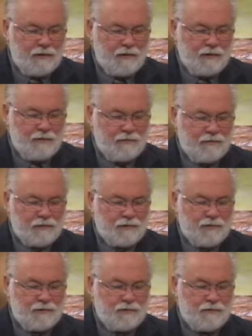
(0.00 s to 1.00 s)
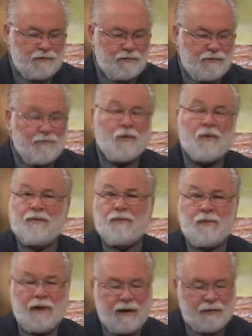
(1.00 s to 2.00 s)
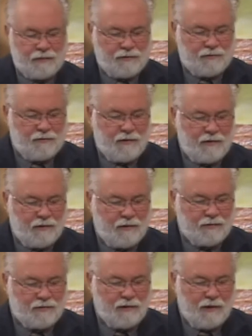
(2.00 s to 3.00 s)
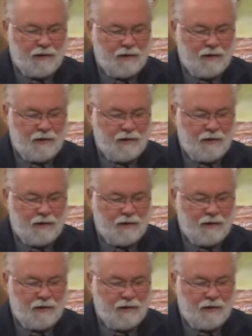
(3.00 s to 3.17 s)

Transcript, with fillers: uh, verses 4 through 9. I'll just read those.